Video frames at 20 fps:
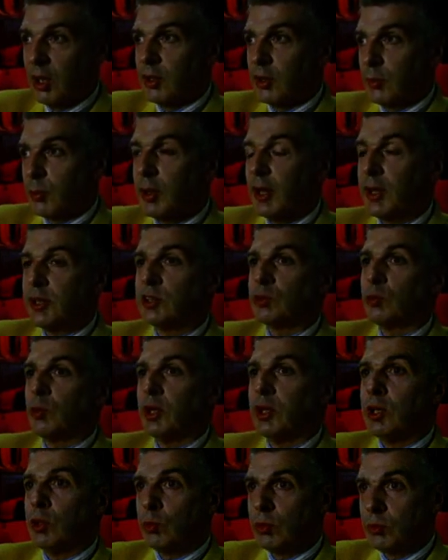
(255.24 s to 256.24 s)
place where
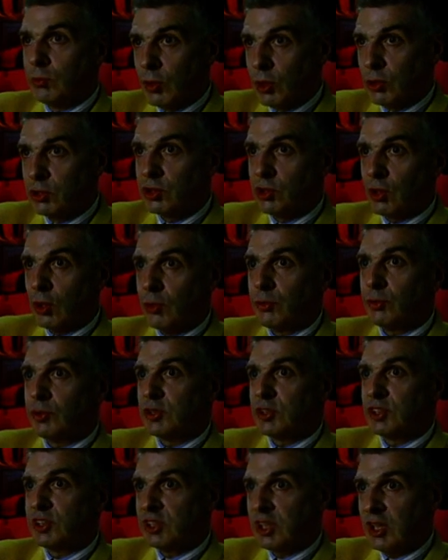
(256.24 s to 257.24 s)
you would most often
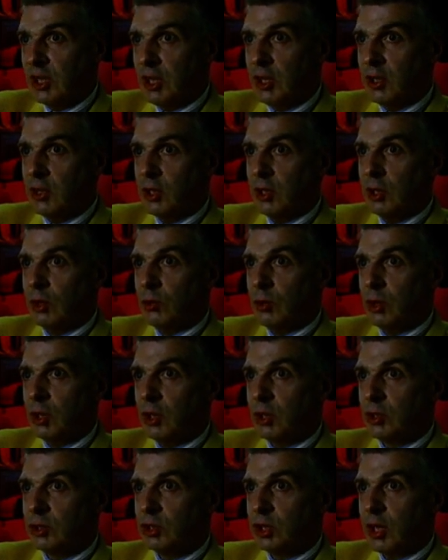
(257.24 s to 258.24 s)
see the
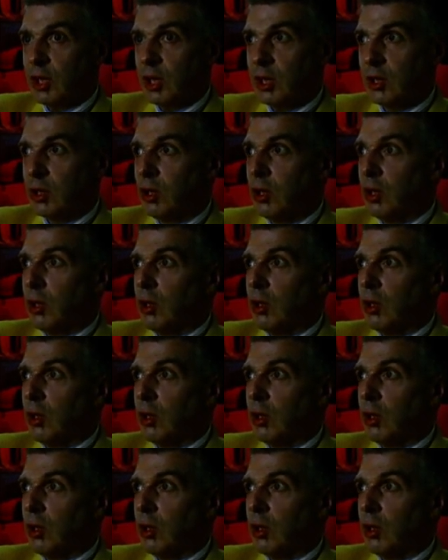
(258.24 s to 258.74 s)
Union Jack